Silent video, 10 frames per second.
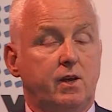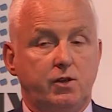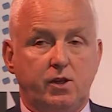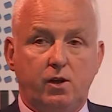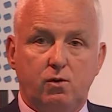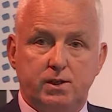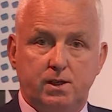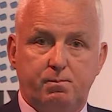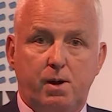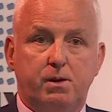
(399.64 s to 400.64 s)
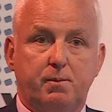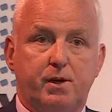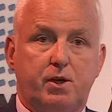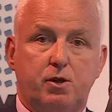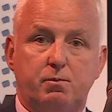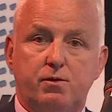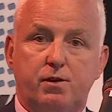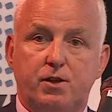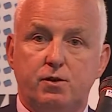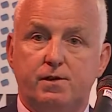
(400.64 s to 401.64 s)
you can go to the Public Procurement
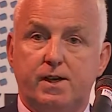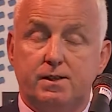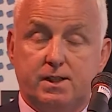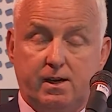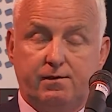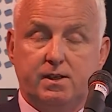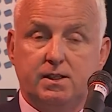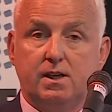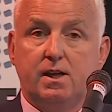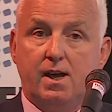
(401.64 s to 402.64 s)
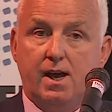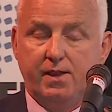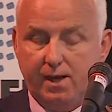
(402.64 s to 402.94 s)
Review Service and they